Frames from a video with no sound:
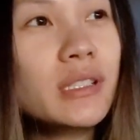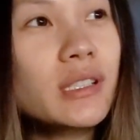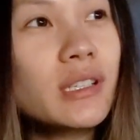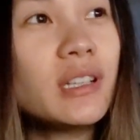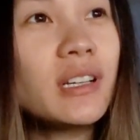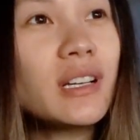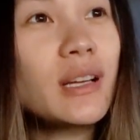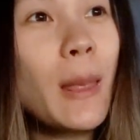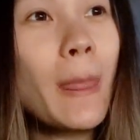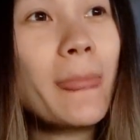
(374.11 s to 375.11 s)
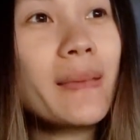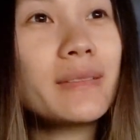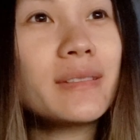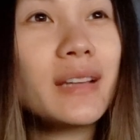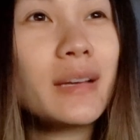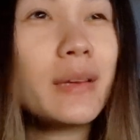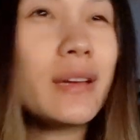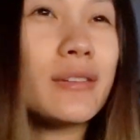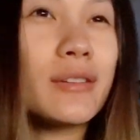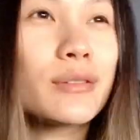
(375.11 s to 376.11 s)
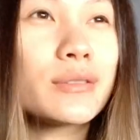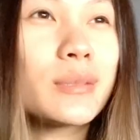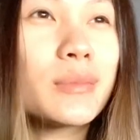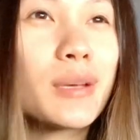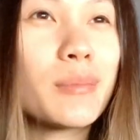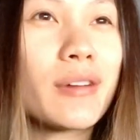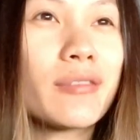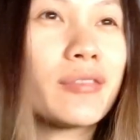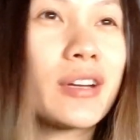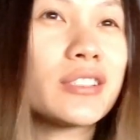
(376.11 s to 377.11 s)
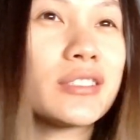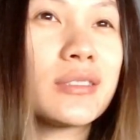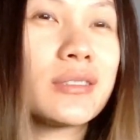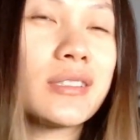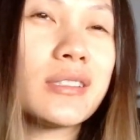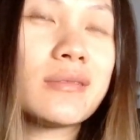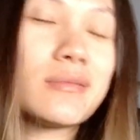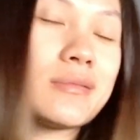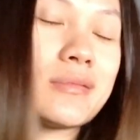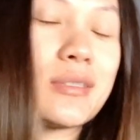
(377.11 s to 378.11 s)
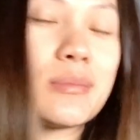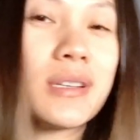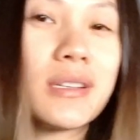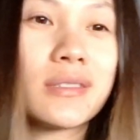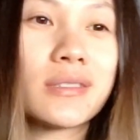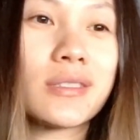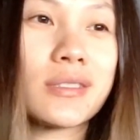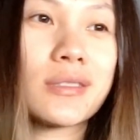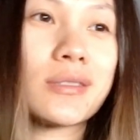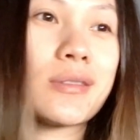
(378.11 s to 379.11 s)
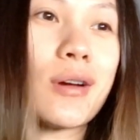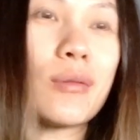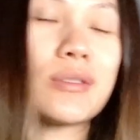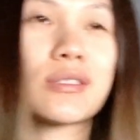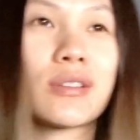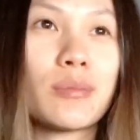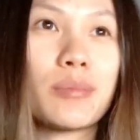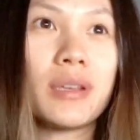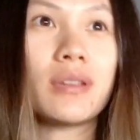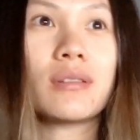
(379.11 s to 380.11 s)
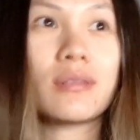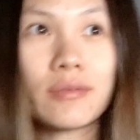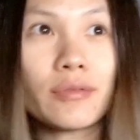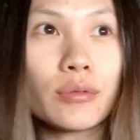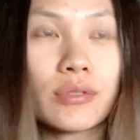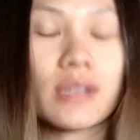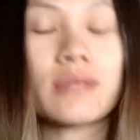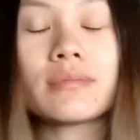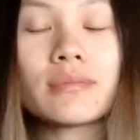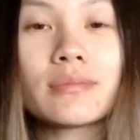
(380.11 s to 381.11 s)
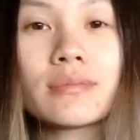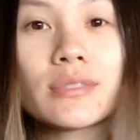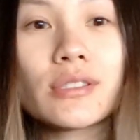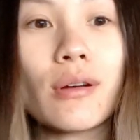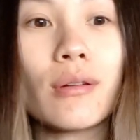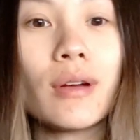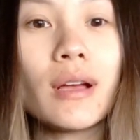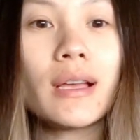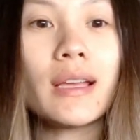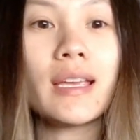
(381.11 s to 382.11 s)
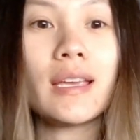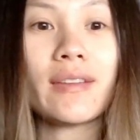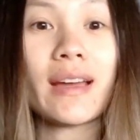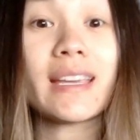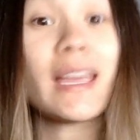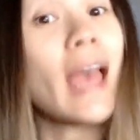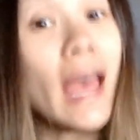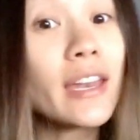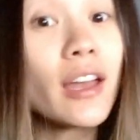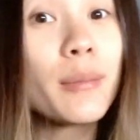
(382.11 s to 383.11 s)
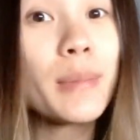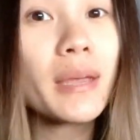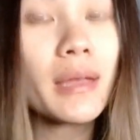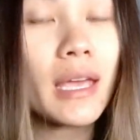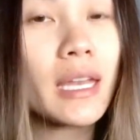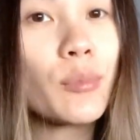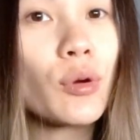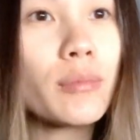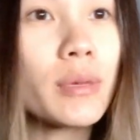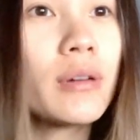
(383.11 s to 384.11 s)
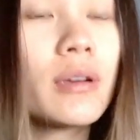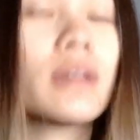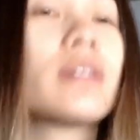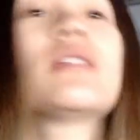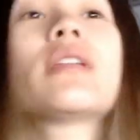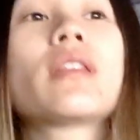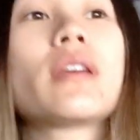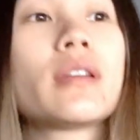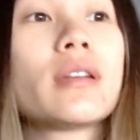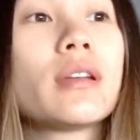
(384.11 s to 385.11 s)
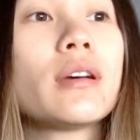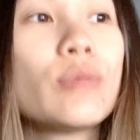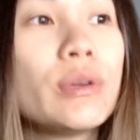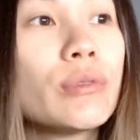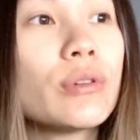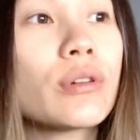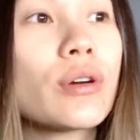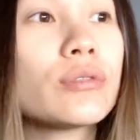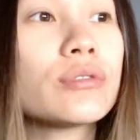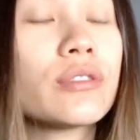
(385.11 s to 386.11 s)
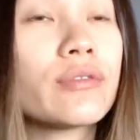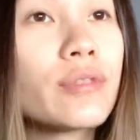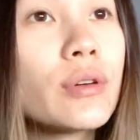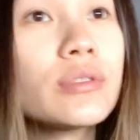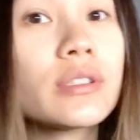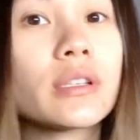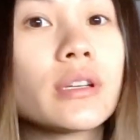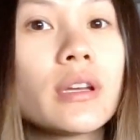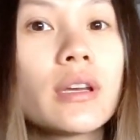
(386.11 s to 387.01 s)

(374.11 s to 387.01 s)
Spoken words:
I don't know, something about fresh to me is just always gonna be frozen. So if I cannot make any more milk, then we will go to frozen.